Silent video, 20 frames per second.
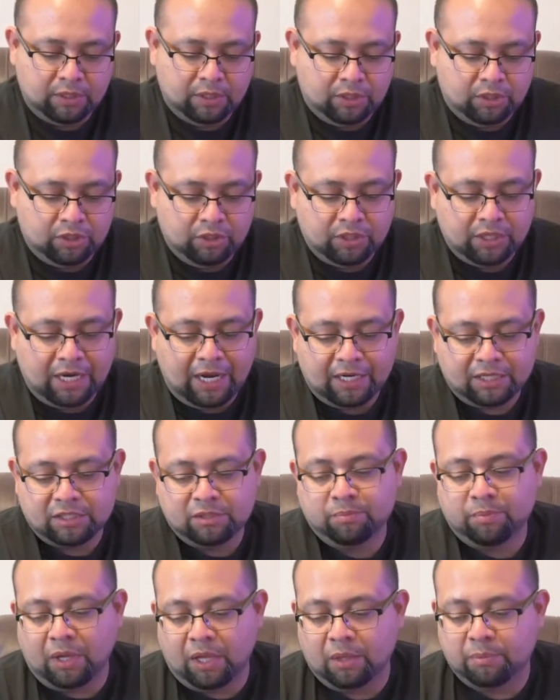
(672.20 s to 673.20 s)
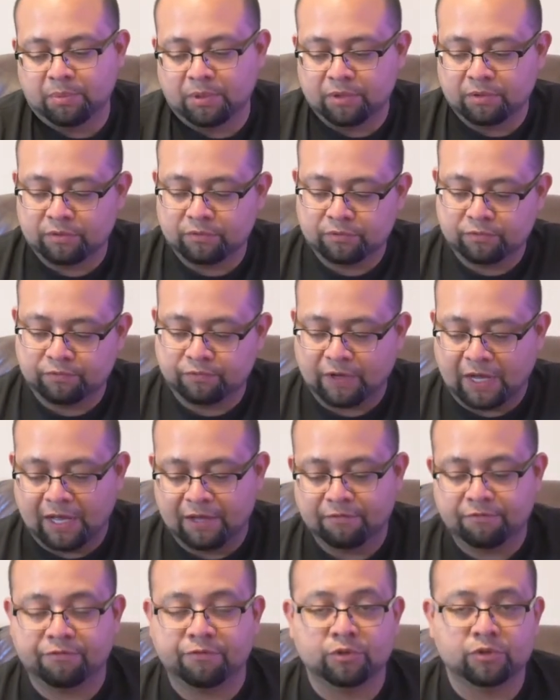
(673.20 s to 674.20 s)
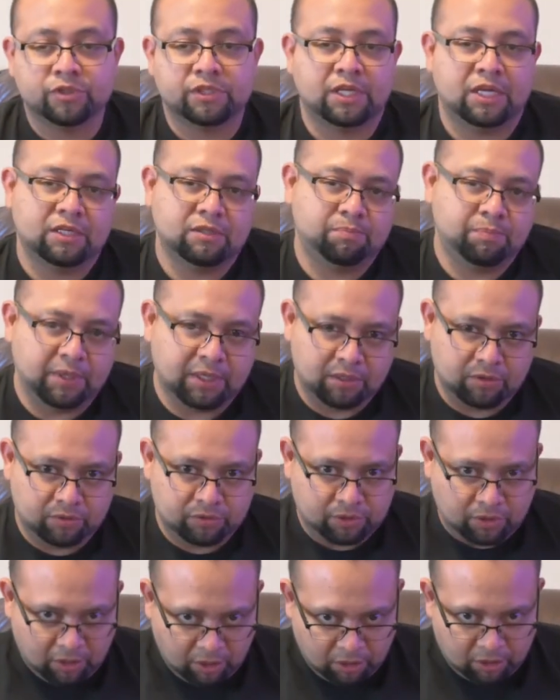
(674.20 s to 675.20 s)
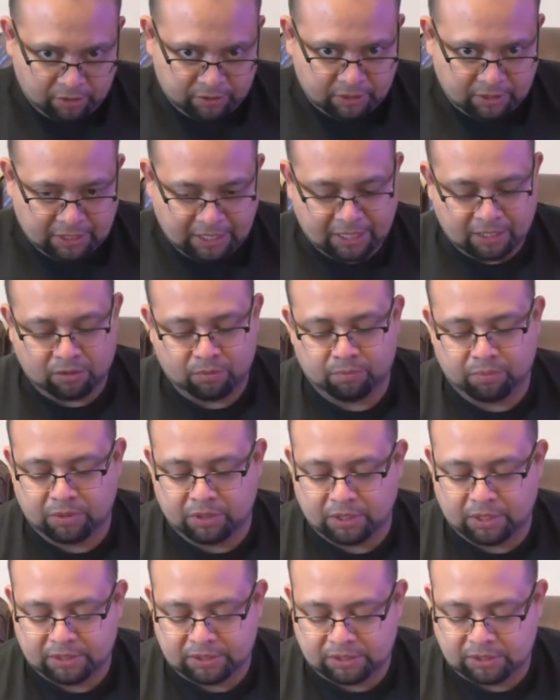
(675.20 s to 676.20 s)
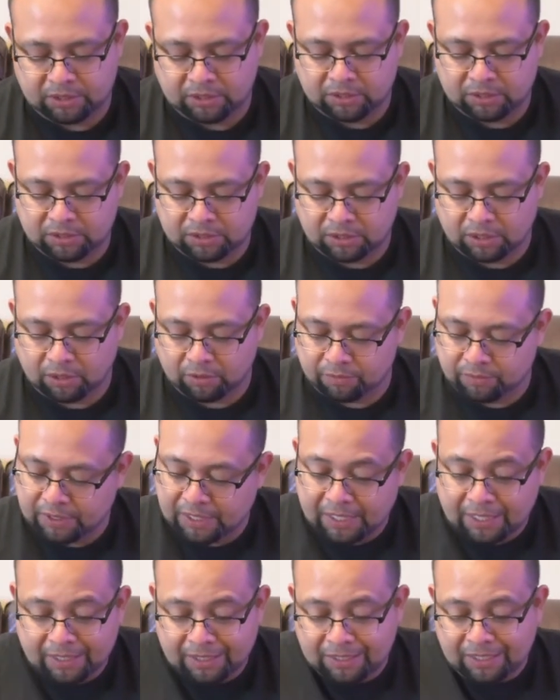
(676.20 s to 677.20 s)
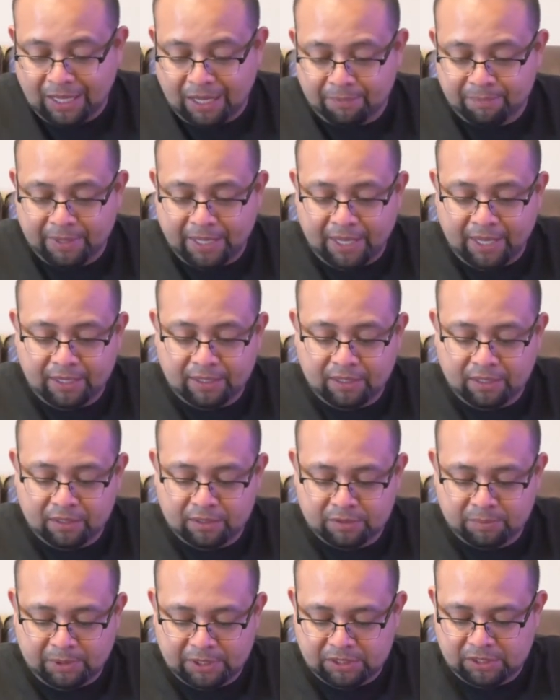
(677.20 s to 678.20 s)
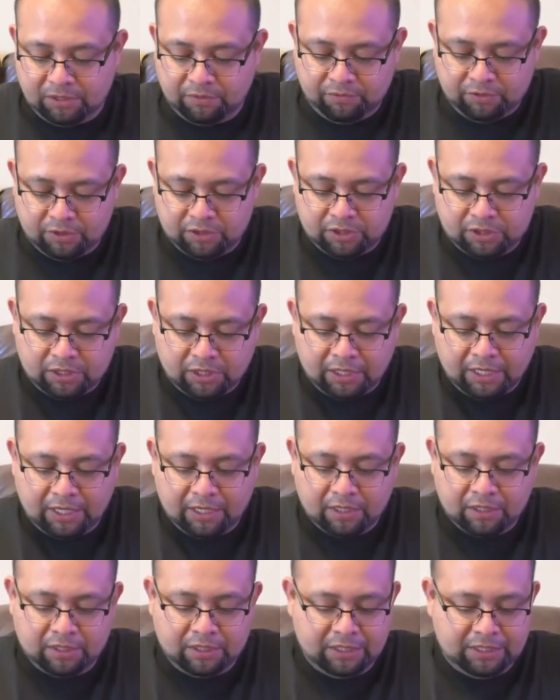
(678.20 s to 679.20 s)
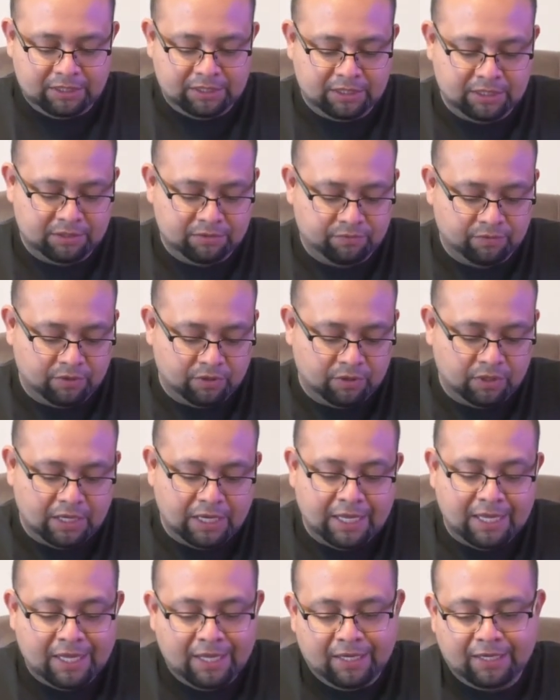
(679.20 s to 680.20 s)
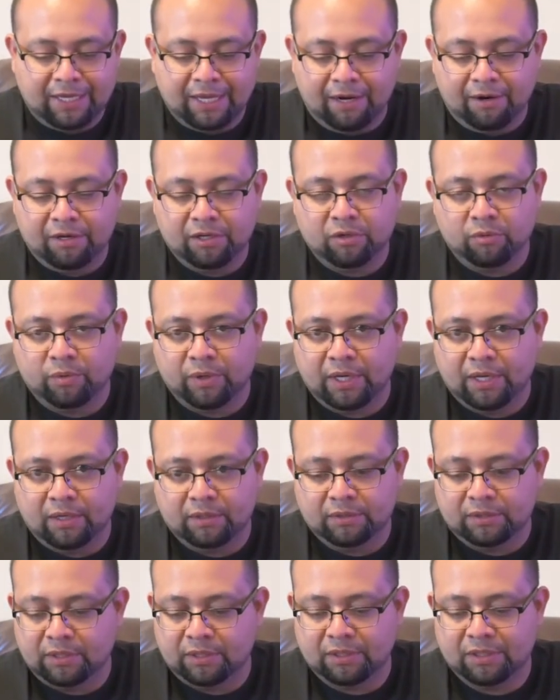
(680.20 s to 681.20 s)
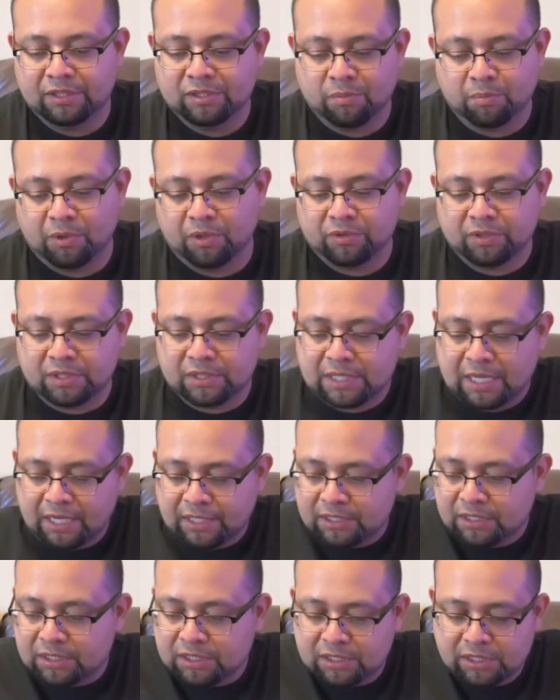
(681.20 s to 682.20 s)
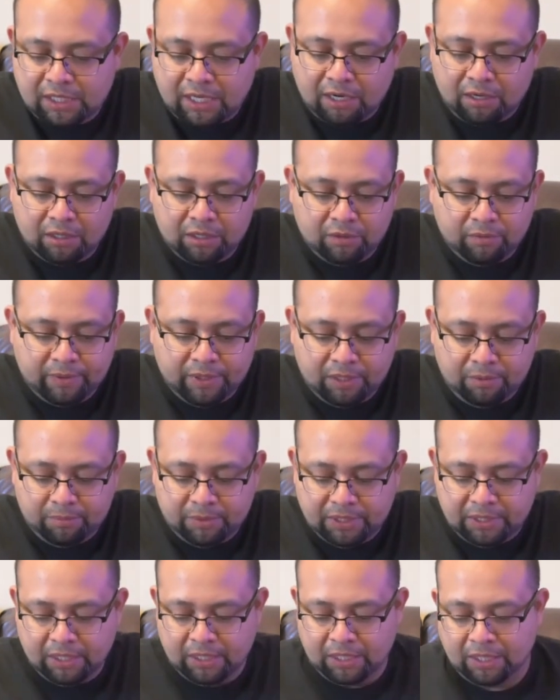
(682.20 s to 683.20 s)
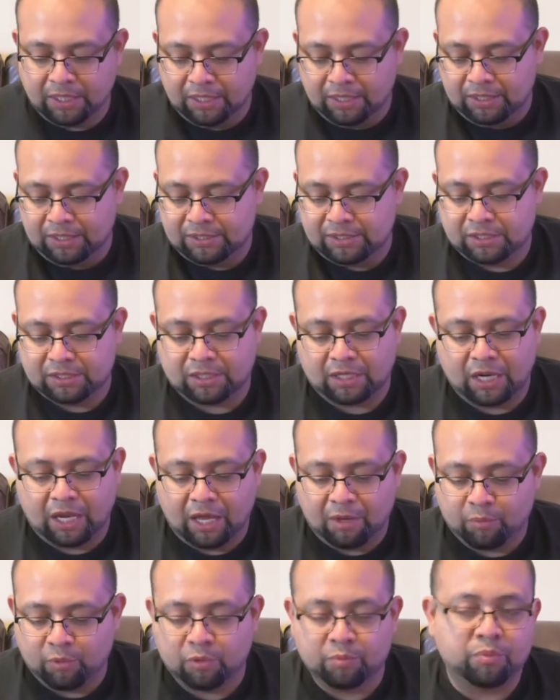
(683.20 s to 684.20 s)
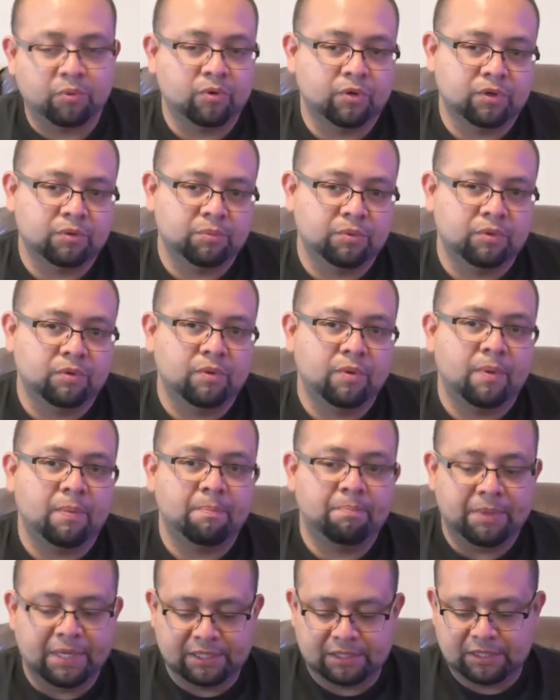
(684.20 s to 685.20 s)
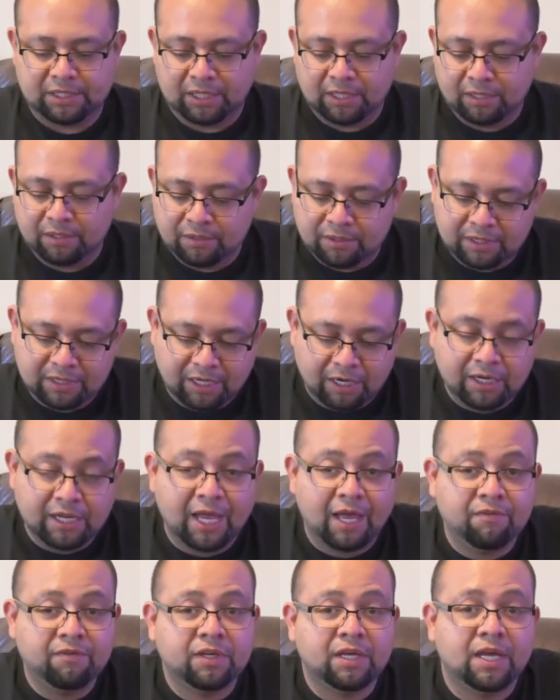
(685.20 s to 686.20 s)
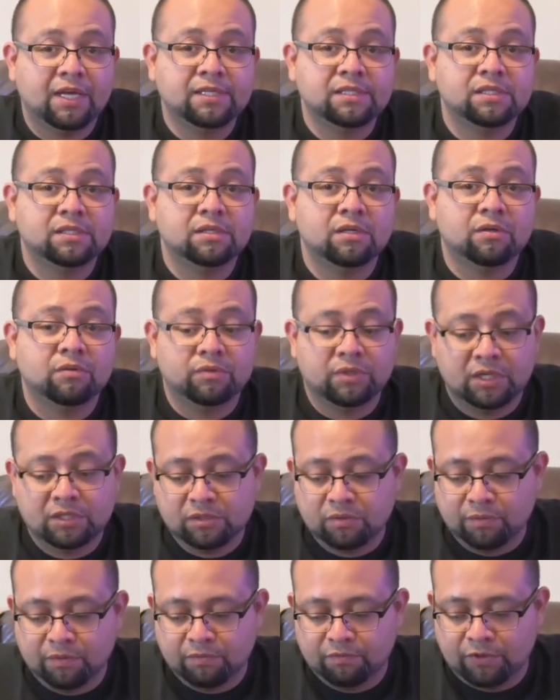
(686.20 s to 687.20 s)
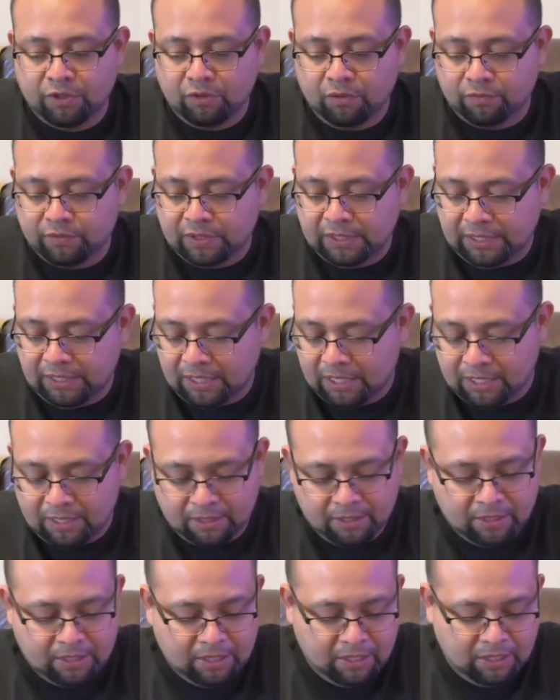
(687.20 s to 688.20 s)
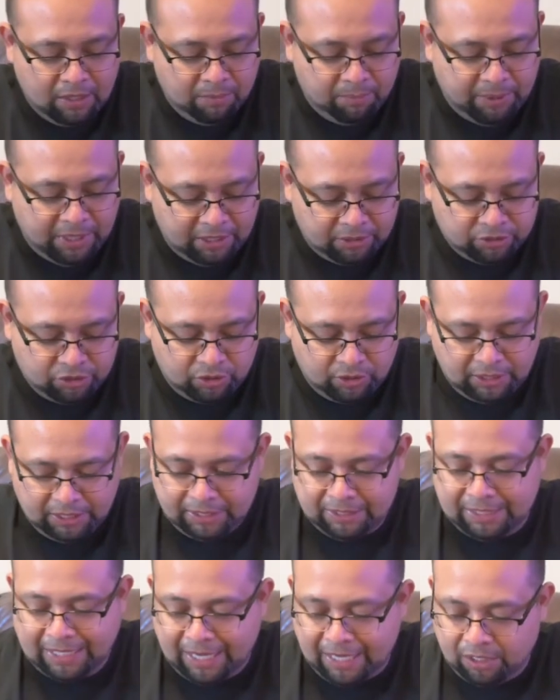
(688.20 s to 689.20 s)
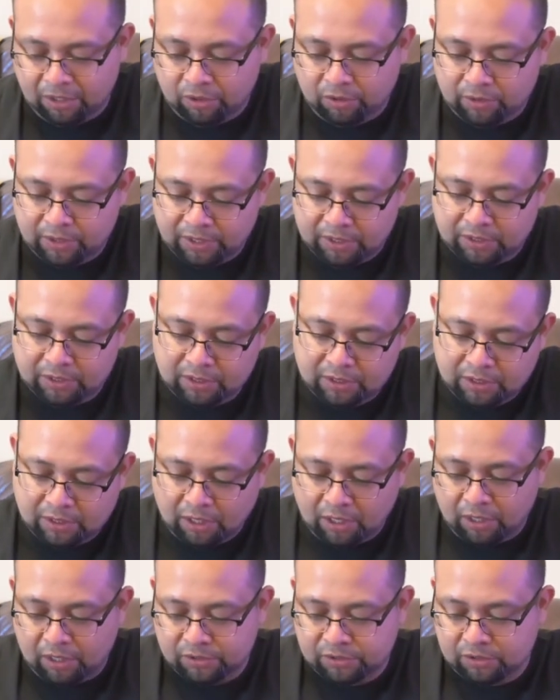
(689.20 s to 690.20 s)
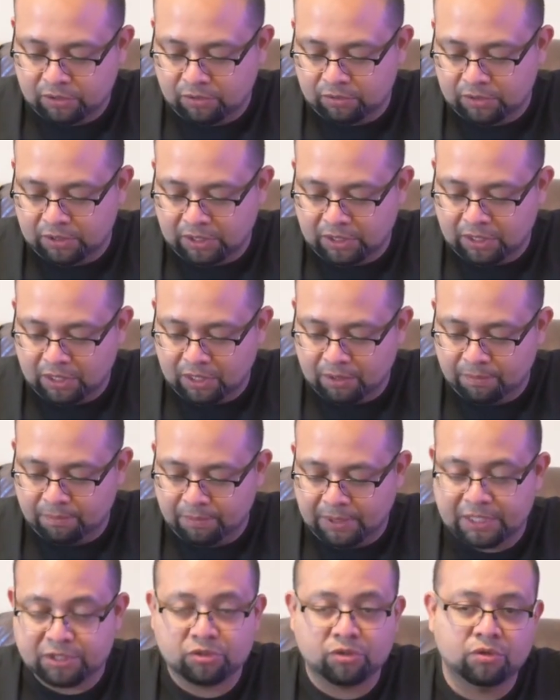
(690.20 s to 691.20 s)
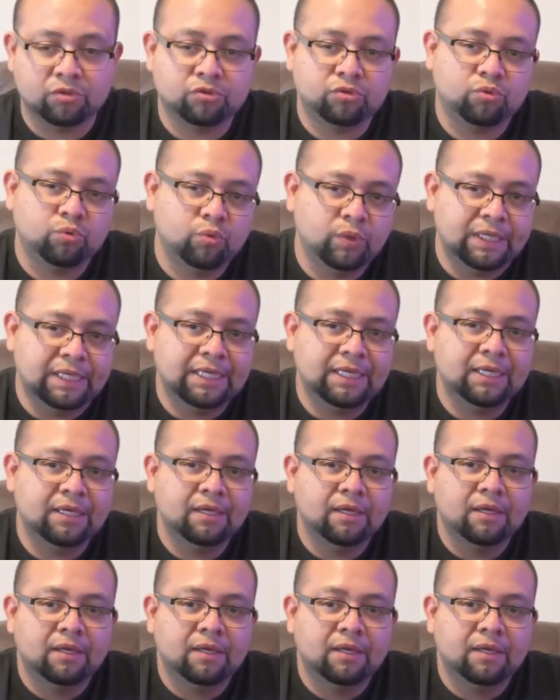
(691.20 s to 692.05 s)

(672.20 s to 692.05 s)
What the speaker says: you could actually probably put 5 full-size pedals on the Nano Plus. So not bad, especially if you're just gonna need this for carrying around. These are both designed to just carry around, but this is a lot more portable. But there you have it, guys. So there's a review of the Pedaltrain Nano and also the Metro 20.